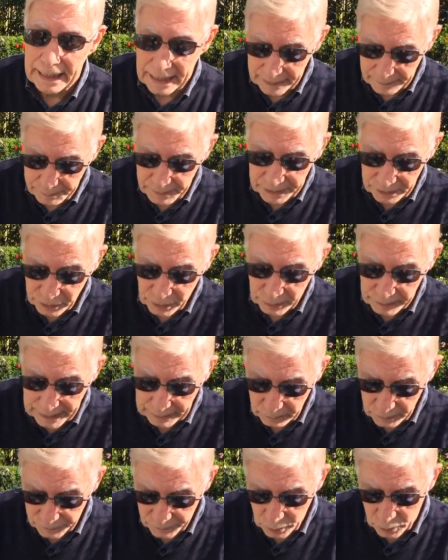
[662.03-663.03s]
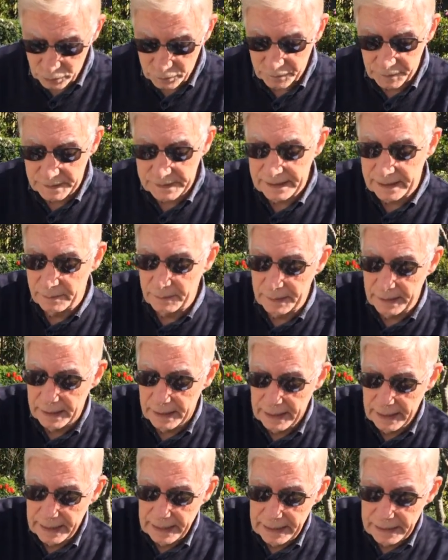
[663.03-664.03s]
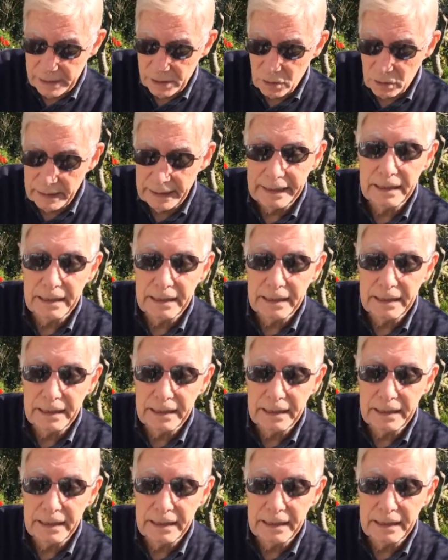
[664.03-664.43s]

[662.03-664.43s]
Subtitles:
can be grown outdoors for the summer, it's called